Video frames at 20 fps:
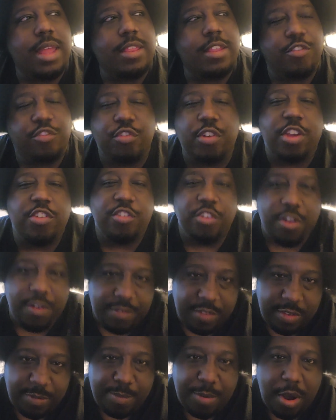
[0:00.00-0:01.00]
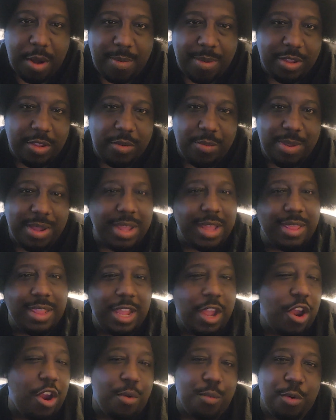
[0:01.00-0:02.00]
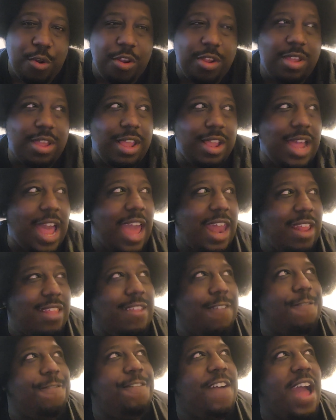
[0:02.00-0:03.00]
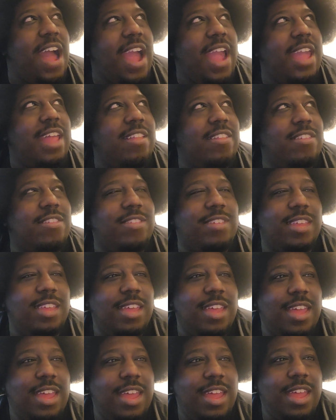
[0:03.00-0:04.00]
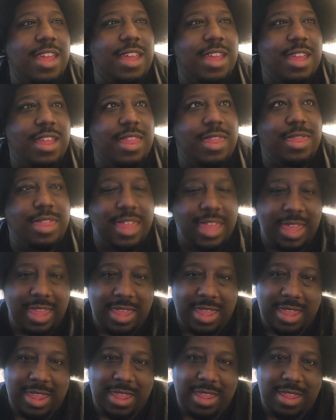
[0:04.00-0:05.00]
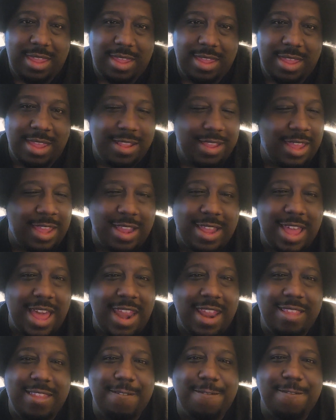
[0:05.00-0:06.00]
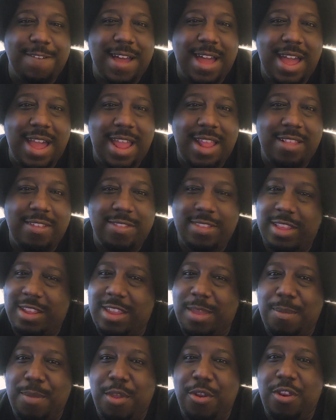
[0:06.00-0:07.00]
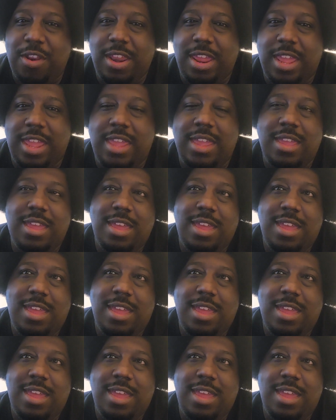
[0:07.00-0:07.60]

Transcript: the structure of this barbecue because the artwork kind of defines it kind of defines the community.